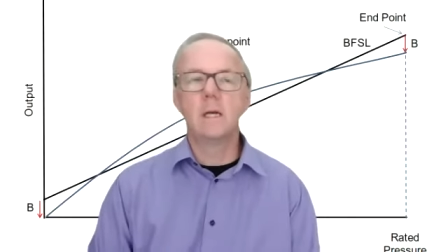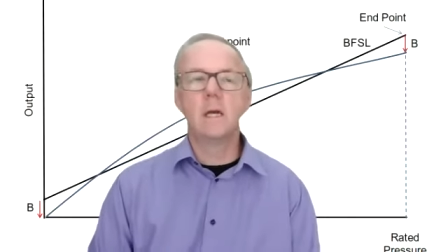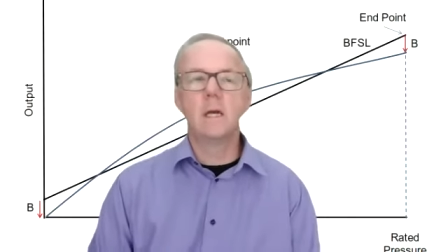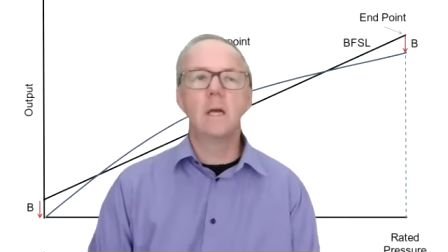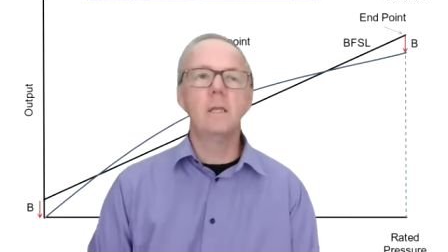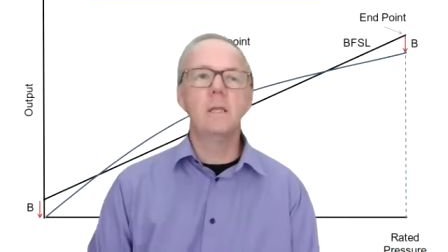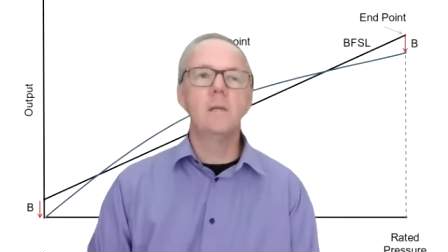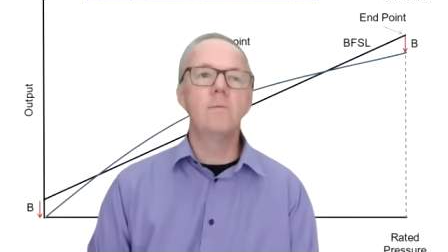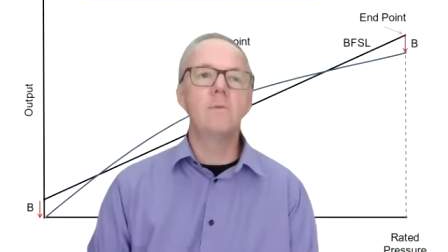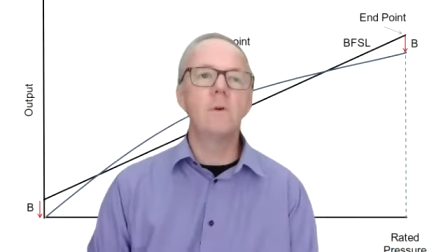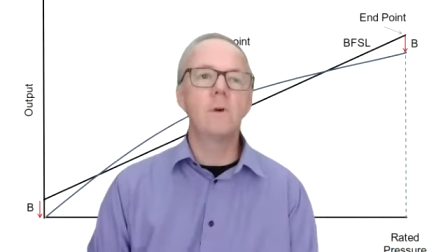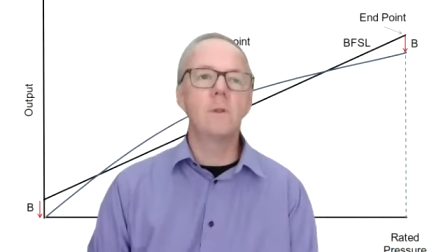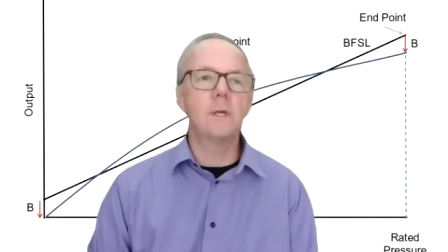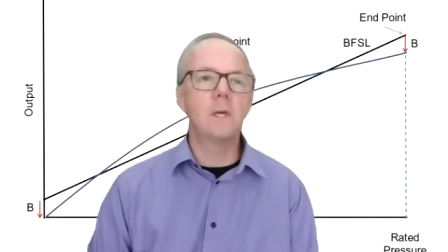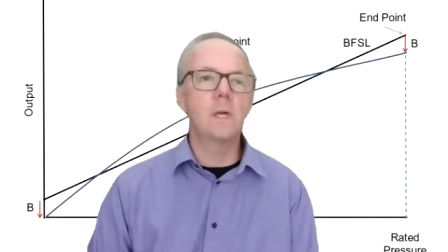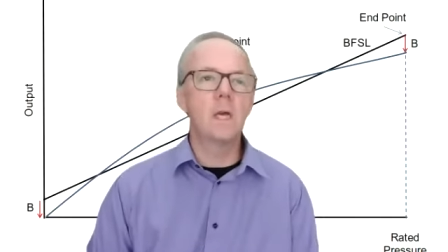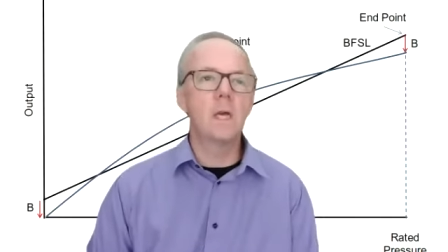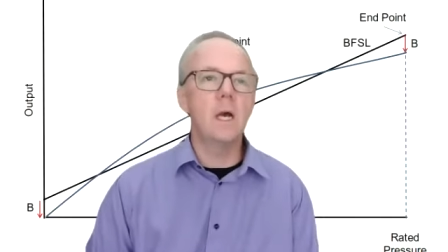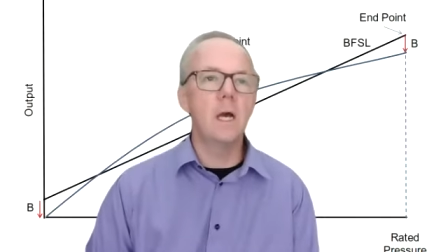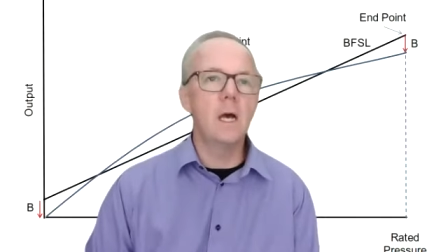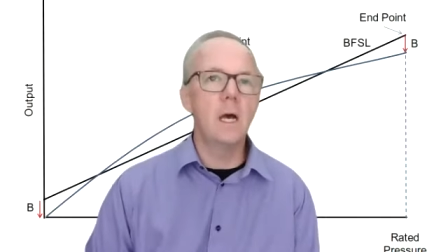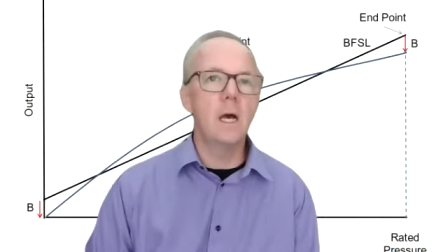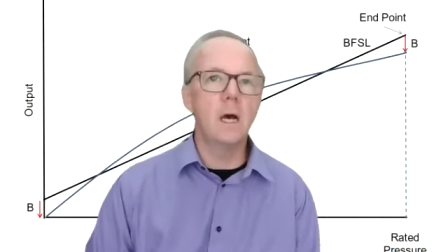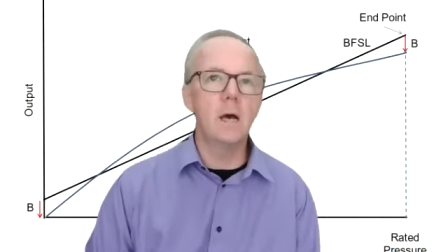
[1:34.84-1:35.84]
And you've got the
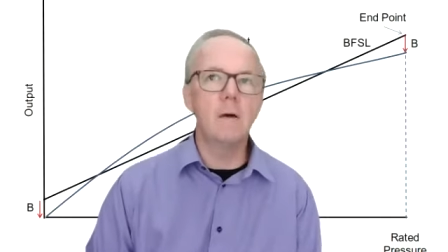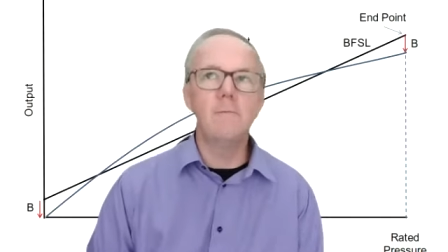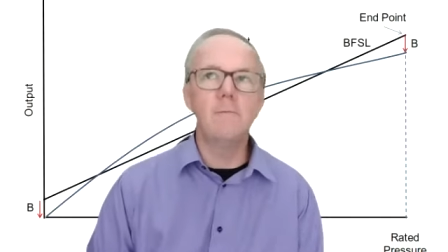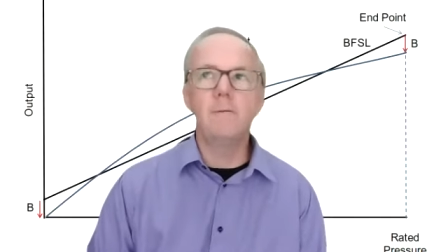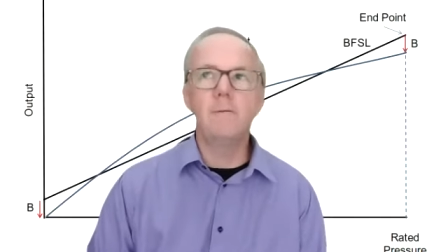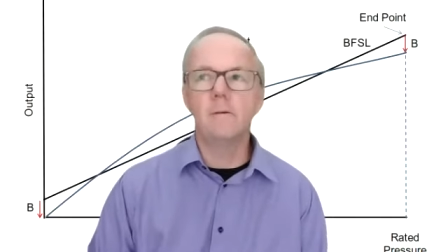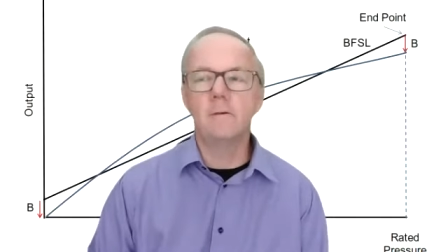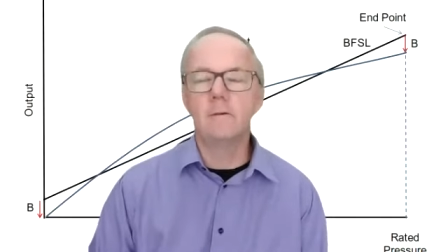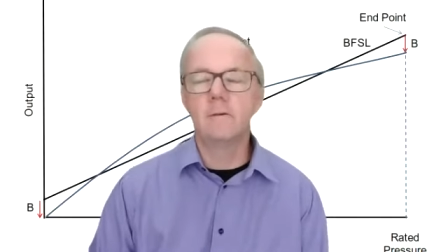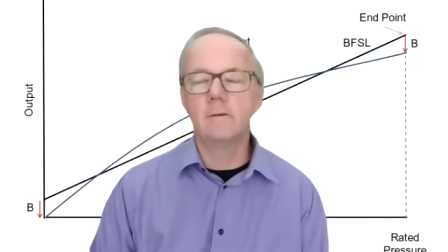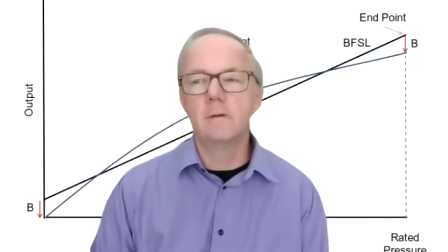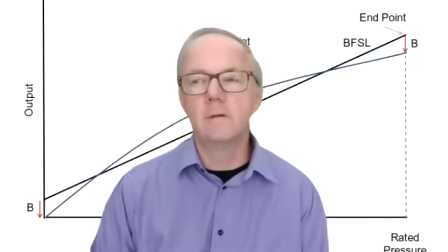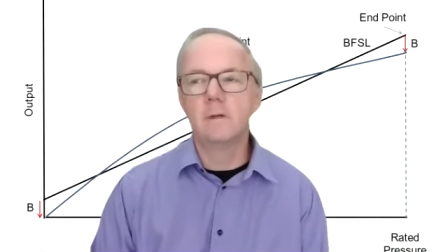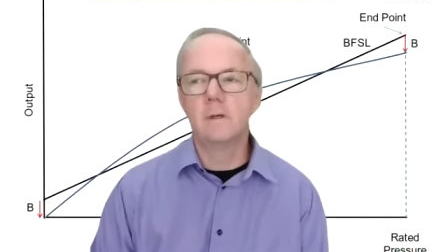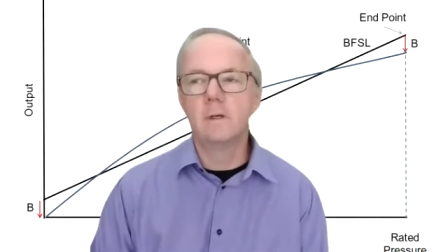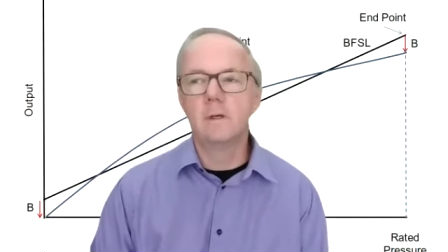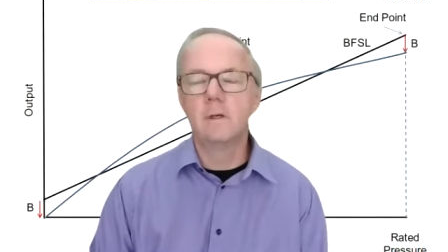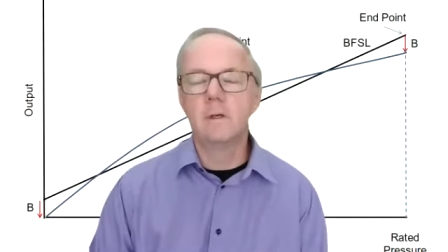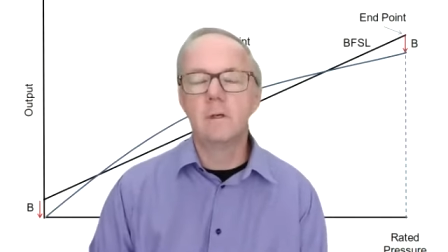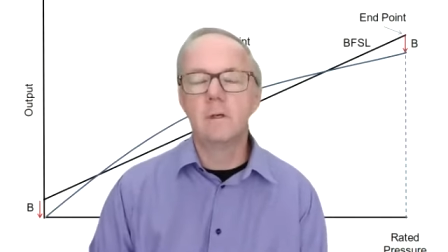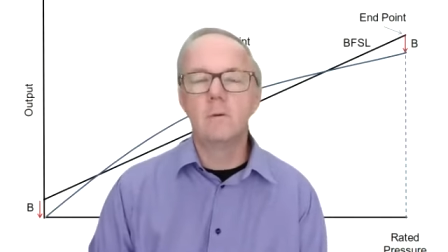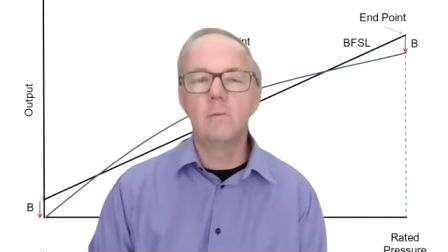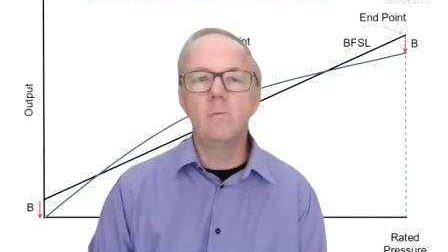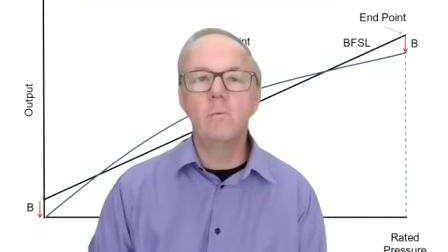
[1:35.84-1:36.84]
curve,
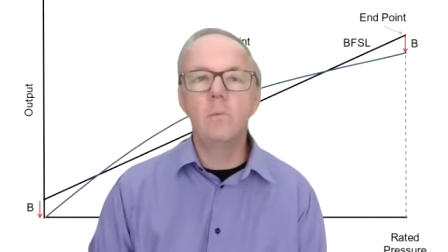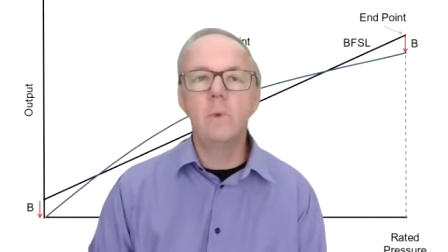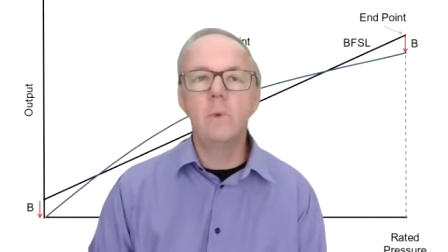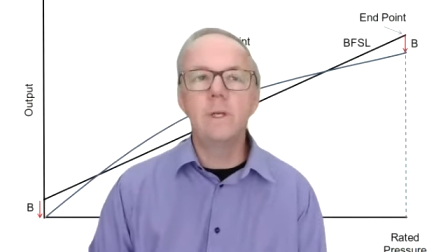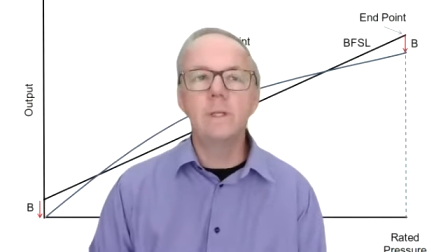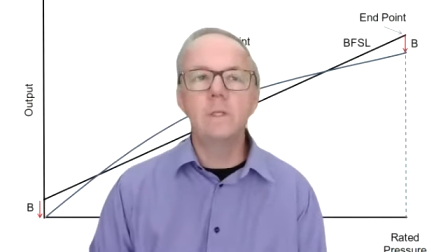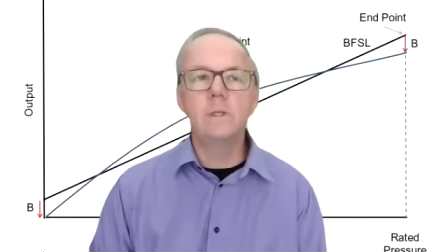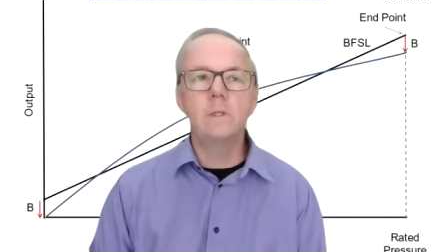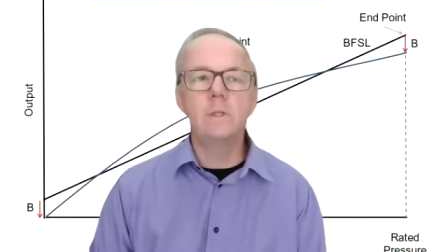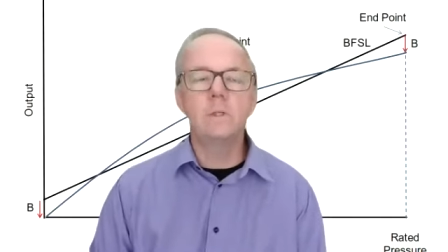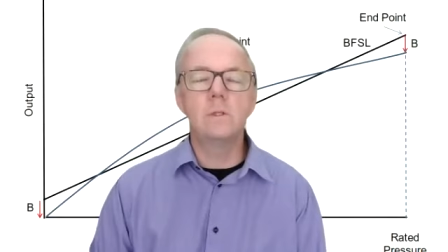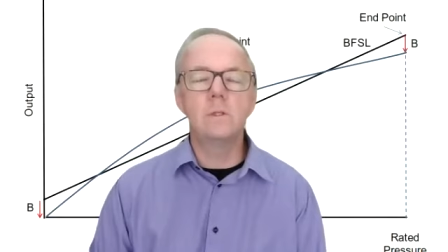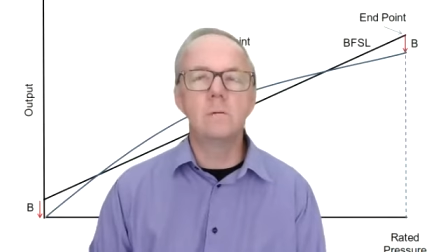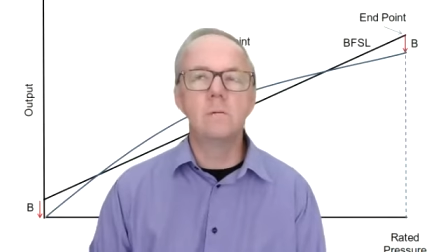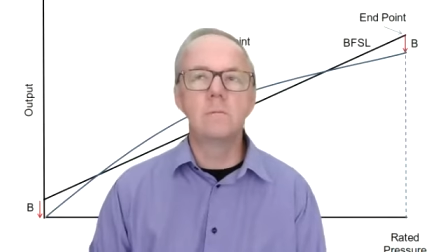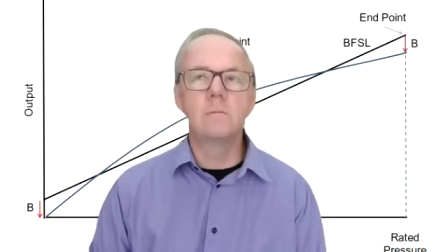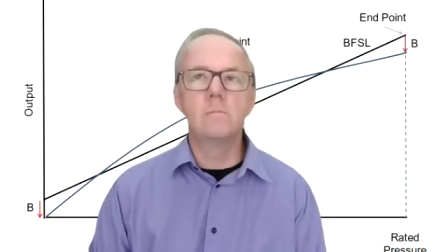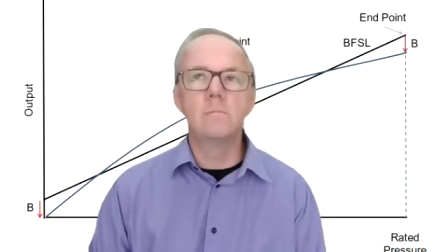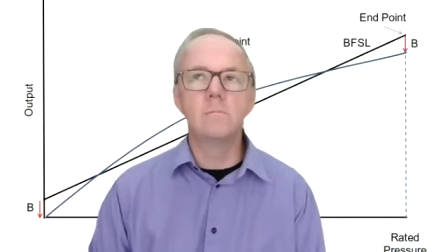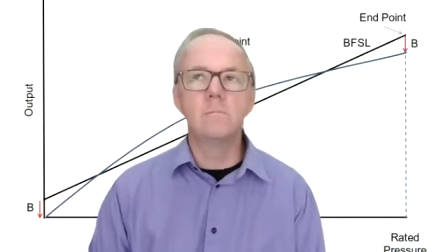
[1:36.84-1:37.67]
which is